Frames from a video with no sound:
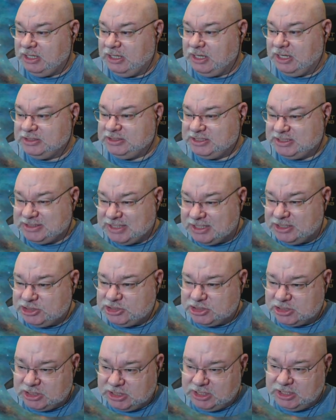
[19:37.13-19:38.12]

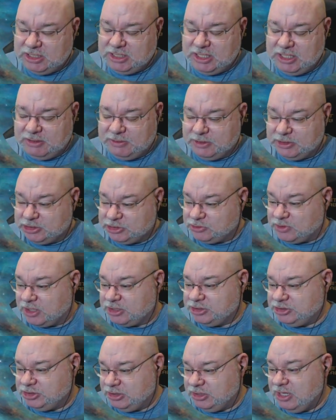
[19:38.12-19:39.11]
essentially in
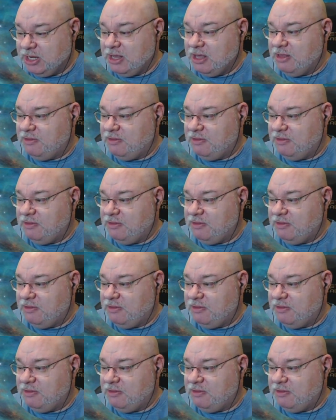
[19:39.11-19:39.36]
Destruction.